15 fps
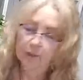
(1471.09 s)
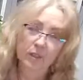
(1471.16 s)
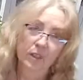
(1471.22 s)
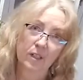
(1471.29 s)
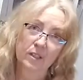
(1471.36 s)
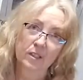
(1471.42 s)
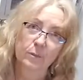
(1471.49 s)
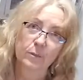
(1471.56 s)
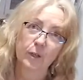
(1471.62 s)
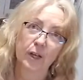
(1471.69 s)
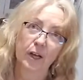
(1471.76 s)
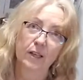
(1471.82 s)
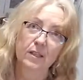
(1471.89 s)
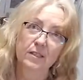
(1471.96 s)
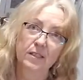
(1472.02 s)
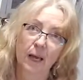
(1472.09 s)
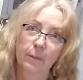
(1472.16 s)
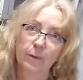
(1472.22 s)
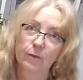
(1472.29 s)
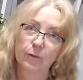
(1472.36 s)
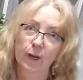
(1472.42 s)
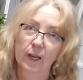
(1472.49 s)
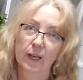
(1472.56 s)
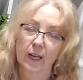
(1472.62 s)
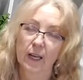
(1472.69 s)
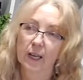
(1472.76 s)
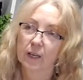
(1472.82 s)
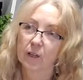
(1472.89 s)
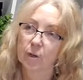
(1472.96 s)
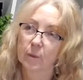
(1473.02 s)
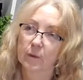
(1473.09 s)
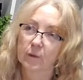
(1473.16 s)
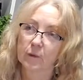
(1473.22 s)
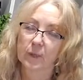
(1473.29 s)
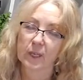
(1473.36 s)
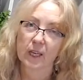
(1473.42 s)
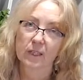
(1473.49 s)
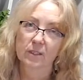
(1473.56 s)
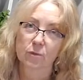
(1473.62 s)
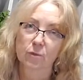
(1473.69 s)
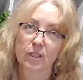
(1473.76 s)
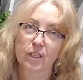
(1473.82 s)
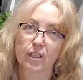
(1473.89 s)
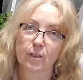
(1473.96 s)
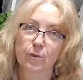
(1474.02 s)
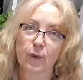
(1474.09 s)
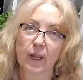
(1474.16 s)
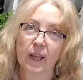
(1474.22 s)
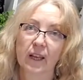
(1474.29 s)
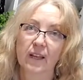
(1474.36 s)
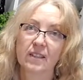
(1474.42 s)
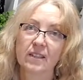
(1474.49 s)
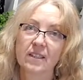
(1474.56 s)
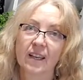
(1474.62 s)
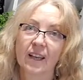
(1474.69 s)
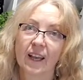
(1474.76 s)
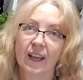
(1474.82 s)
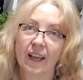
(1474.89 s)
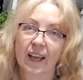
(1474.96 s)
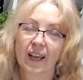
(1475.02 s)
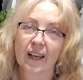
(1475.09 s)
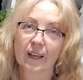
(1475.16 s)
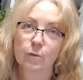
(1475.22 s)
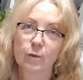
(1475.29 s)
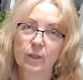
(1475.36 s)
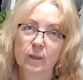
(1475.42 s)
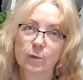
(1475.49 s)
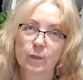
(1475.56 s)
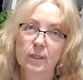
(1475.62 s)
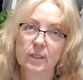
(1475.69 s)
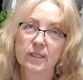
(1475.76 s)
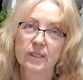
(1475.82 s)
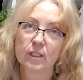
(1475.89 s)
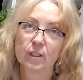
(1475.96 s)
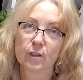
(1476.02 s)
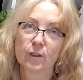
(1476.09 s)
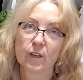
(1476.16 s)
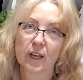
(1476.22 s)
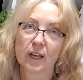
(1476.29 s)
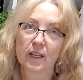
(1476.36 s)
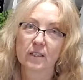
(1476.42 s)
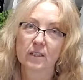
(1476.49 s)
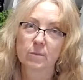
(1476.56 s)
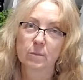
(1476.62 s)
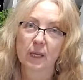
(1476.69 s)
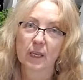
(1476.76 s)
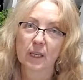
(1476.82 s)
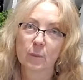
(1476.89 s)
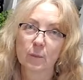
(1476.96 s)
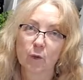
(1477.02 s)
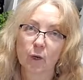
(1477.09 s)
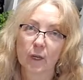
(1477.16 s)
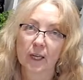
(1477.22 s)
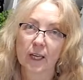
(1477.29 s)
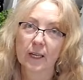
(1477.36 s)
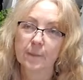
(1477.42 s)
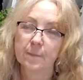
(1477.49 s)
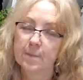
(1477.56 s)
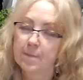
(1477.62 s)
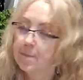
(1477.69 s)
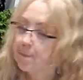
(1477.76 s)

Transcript: was awesome, you guys. Happy Friday. Hope everybody has a really good weekend. And we will see you guys Monday morning.